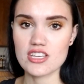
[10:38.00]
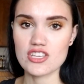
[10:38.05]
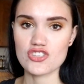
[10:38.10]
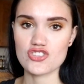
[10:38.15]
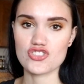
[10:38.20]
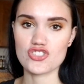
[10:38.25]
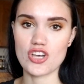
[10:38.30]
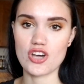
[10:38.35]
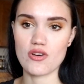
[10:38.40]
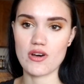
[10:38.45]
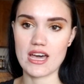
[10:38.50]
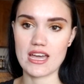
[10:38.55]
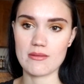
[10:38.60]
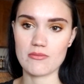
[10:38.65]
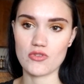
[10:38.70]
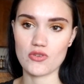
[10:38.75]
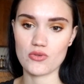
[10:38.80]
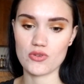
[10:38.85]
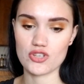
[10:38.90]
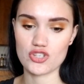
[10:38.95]
So I'm
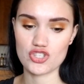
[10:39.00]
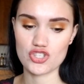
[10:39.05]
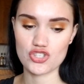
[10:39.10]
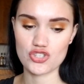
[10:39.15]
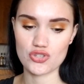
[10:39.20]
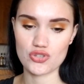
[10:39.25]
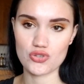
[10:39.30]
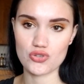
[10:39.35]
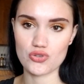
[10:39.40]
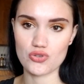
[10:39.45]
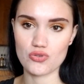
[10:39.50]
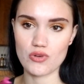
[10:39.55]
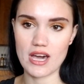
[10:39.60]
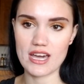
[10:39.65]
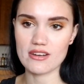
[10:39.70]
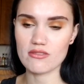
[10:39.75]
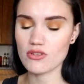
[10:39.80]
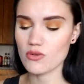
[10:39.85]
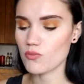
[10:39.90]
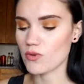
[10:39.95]
going to, I
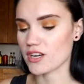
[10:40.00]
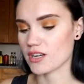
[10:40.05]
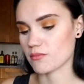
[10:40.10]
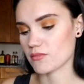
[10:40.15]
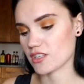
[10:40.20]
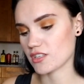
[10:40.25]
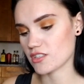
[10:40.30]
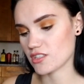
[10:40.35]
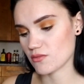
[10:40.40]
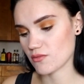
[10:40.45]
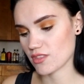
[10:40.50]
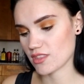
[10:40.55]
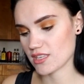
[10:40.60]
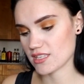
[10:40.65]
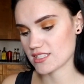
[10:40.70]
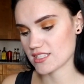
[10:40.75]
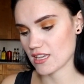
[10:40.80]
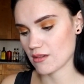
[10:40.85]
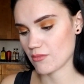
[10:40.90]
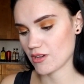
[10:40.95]
don't know what I'm going to do with
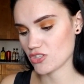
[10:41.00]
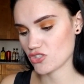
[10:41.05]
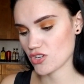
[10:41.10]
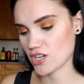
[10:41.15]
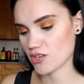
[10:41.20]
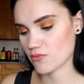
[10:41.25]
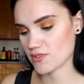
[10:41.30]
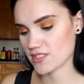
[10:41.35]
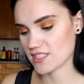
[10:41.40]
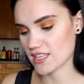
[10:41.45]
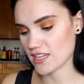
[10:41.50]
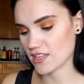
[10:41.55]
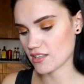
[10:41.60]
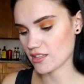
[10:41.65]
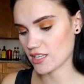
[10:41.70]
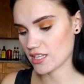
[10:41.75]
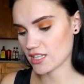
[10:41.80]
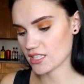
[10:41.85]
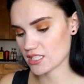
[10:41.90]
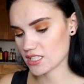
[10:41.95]
this. I might try to
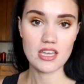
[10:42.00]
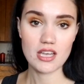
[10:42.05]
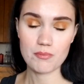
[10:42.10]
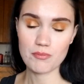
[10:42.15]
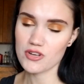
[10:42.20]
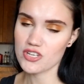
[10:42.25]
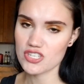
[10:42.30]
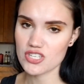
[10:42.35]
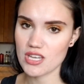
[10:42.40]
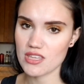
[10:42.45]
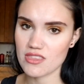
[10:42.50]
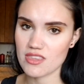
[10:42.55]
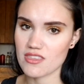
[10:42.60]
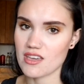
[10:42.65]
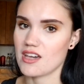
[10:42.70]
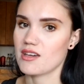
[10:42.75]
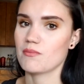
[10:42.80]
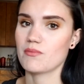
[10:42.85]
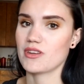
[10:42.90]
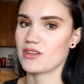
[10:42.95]
recycle it. Appreciate the
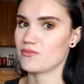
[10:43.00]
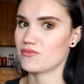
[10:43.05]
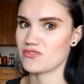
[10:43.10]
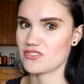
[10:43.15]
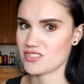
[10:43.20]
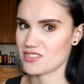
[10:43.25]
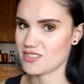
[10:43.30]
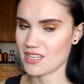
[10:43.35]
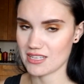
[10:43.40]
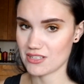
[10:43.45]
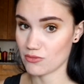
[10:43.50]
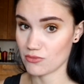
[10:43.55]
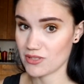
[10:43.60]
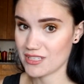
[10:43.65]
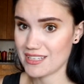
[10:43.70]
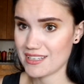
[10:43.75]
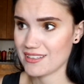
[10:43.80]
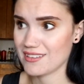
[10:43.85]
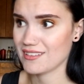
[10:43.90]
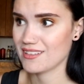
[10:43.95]
thought, but I don't
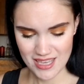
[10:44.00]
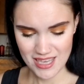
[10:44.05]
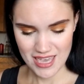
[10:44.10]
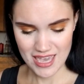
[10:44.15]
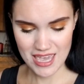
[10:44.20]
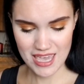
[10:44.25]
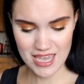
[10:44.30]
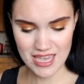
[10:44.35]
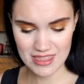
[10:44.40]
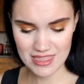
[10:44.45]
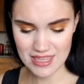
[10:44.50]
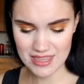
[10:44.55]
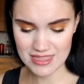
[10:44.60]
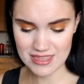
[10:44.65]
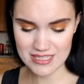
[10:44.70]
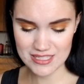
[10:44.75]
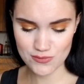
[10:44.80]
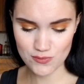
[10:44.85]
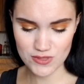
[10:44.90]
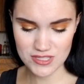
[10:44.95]
need it. And then
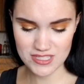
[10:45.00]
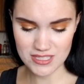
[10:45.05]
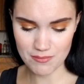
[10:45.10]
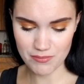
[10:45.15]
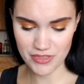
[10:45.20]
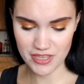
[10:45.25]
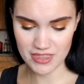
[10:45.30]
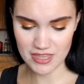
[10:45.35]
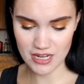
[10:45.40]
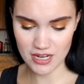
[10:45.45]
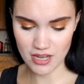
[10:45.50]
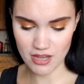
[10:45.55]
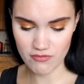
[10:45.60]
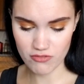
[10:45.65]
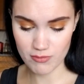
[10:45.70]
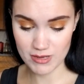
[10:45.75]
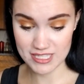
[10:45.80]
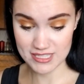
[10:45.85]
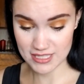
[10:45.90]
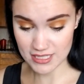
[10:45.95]
this was something that I got for
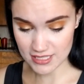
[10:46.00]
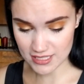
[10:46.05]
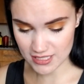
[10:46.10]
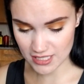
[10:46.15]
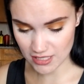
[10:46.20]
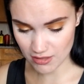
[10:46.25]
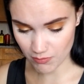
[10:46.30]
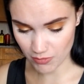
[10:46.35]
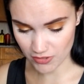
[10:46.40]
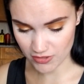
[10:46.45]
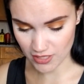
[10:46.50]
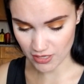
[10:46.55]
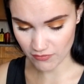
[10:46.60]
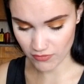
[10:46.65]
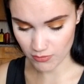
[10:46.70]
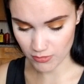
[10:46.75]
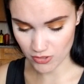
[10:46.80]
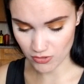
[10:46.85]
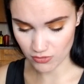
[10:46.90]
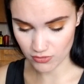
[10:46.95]
my 16th birthday
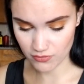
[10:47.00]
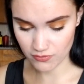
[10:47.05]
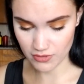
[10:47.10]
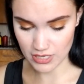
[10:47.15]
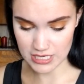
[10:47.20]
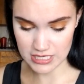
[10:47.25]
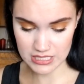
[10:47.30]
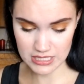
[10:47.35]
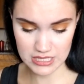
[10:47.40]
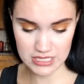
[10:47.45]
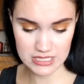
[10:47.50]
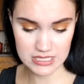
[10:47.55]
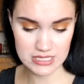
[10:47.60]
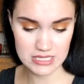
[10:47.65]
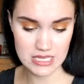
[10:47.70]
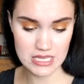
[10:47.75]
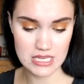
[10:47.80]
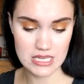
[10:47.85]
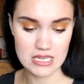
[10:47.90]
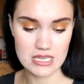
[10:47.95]
from an old friend. This
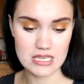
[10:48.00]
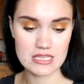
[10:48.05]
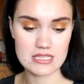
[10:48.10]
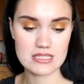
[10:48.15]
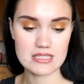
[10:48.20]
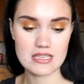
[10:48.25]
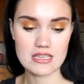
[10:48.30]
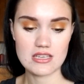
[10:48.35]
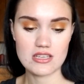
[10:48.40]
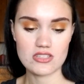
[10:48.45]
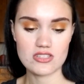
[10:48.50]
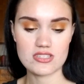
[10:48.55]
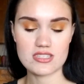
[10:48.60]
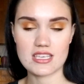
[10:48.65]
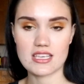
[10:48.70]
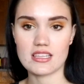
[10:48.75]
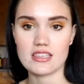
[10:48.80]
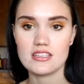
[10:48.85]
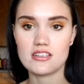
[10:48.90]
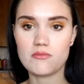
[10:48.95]
is just like
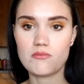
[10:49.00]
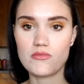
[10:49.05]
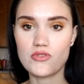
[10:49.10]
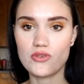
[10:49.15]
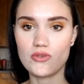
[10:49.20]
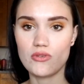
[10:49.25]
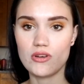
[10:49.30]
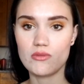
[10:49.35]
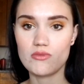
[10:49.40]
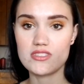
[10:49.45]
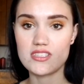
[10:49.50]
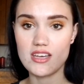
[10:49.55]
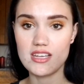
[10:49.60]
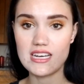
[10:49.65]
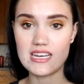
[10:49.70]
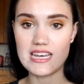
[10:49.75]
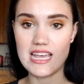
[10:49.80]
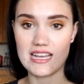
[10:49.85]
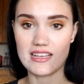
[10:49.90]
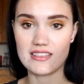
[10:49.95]
a little moon. It was on a
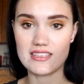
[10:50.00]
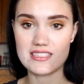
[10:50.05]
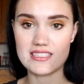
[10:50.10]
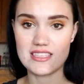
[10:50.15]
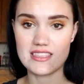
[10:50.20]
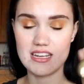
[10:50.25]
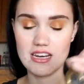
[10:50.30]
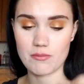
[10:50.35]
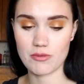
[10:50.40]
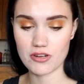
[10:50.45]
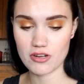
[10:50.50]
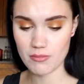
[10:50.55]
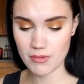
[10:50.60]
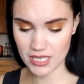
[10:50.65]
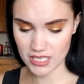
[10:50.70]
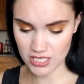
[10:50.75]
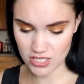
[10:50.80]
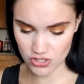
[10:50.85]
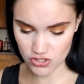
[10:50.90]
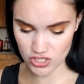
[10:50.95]
necklace, and then I put it on my
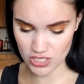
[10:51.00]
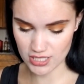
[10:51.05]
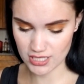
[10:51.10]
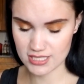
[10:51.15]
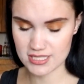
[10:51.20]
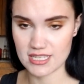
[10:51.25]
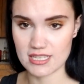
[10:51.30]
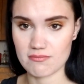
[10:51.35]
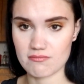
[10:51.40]
keychain because